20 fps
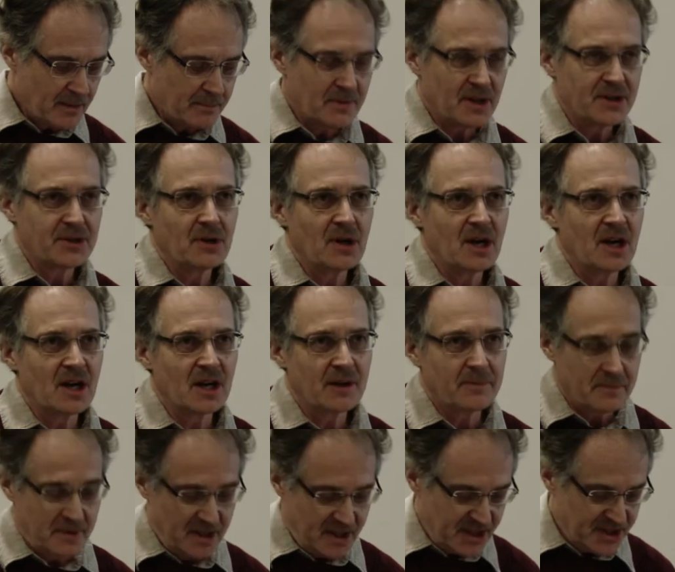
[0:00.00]
But the
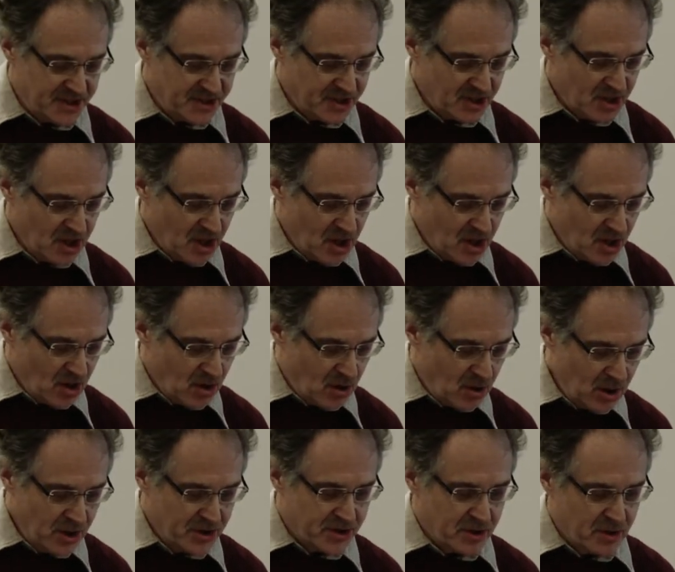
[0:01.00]
harm is
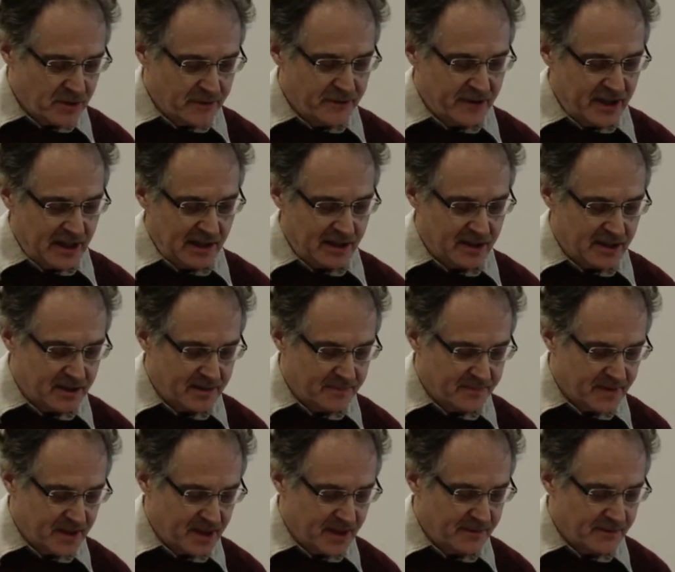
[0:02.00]
also felt
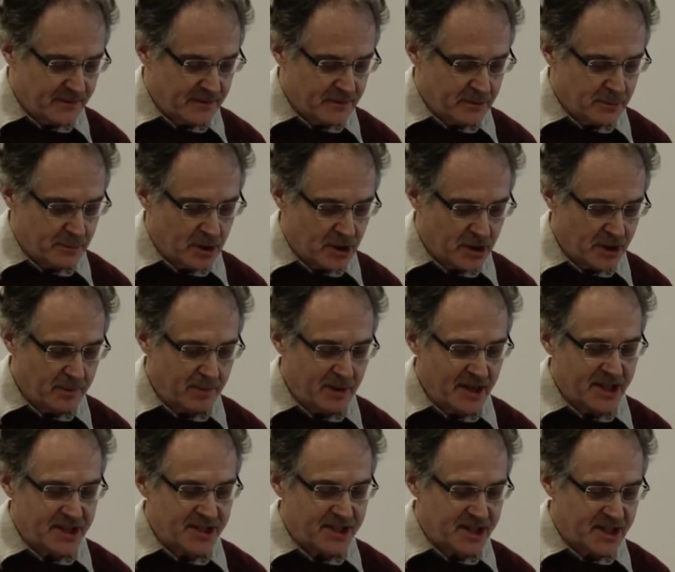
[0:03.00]
in
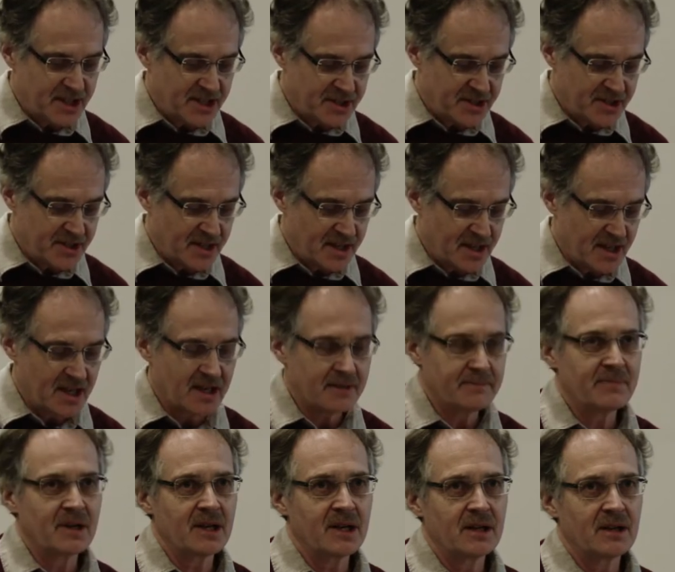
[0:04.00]
workplaces
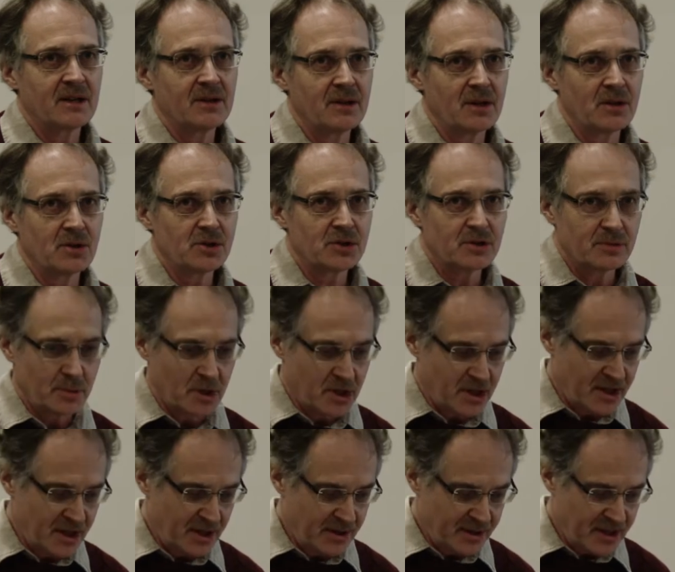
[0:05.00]
and by those
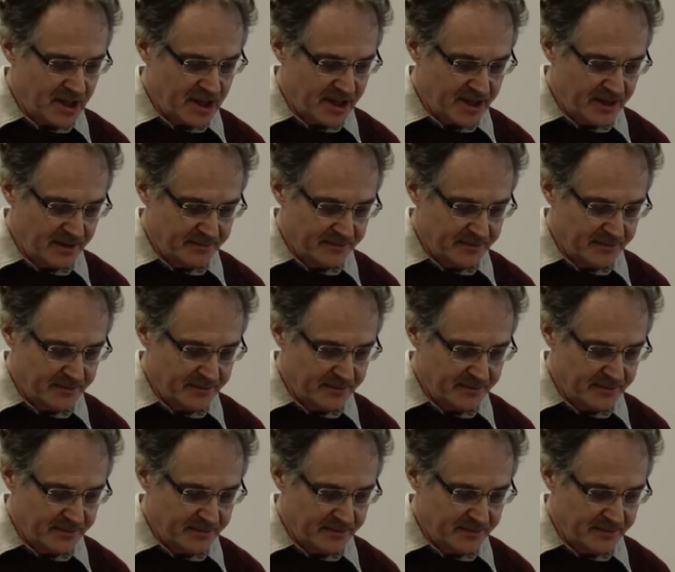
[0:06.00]
working there,